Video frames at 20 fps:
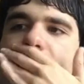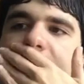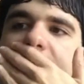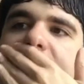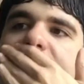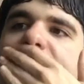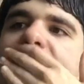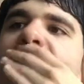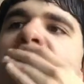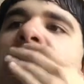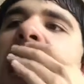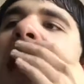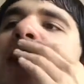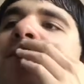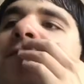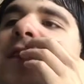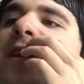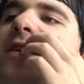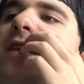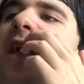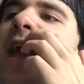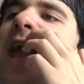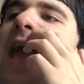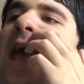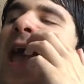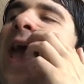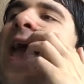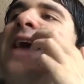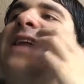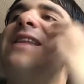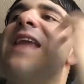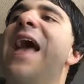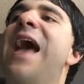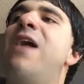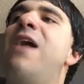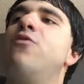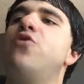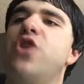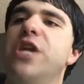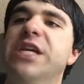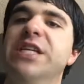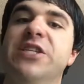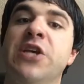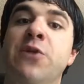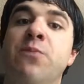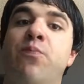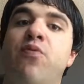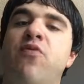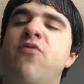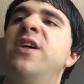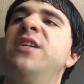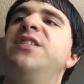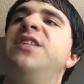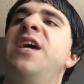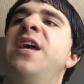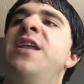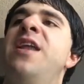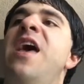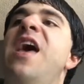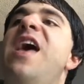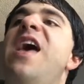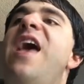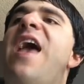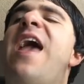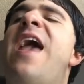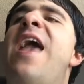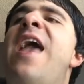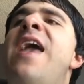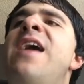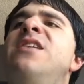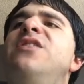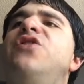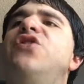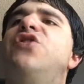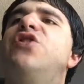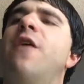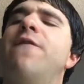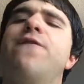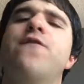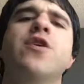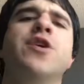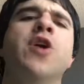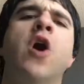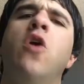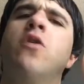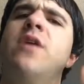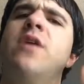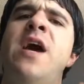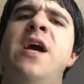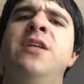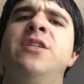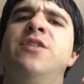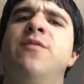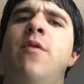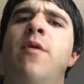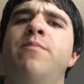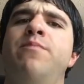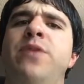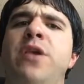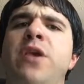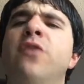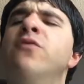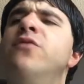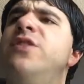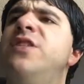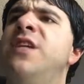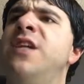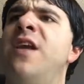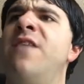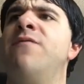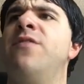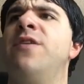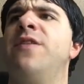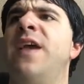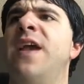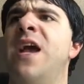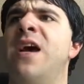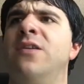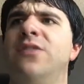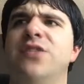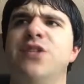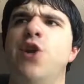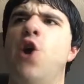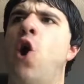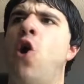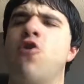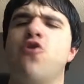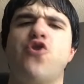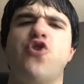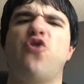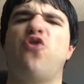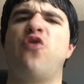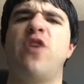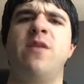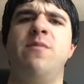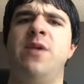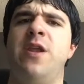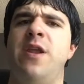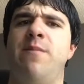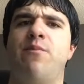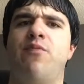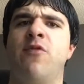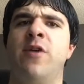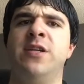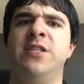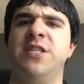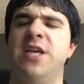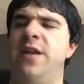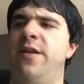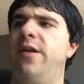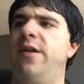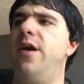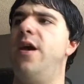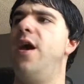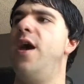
So yeah, and now she's in prison and suffering all kinds of abuse and everything else and harsh treatment in prison.